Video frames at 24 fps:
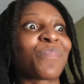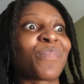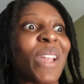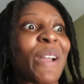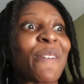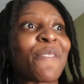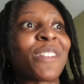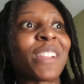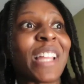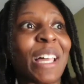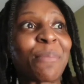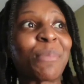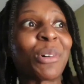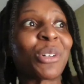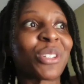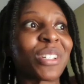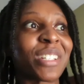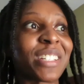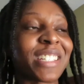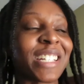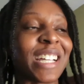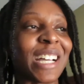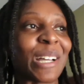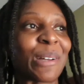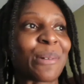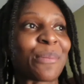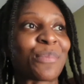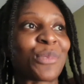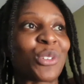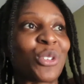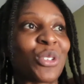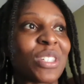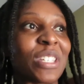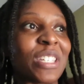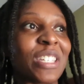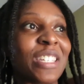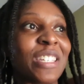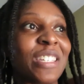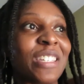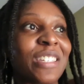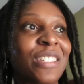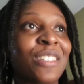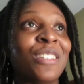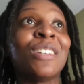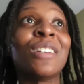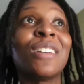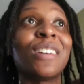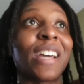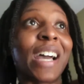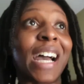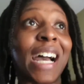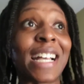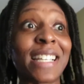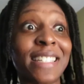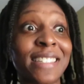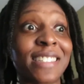I feel like most of the time you see, I